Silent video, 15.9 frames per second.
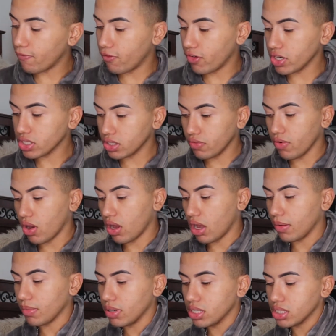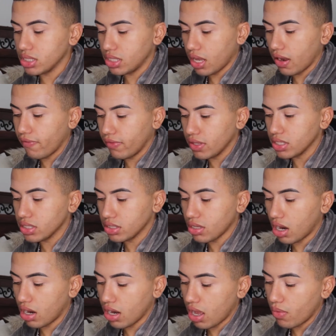First of all, I'm gonna definitely
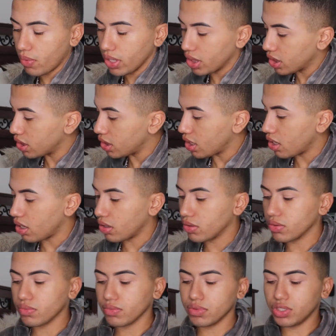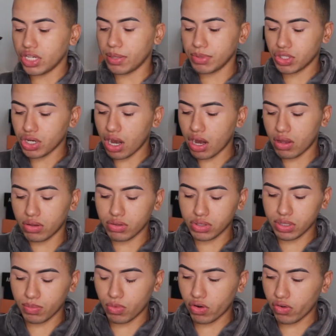start out with the James
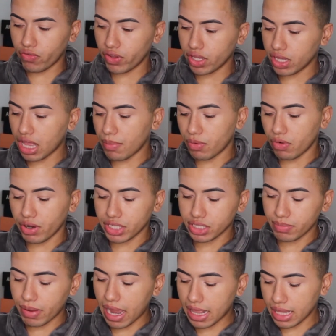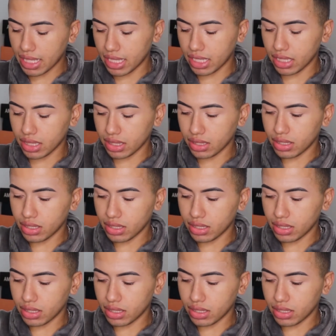Charles and Morphe collaboration palette.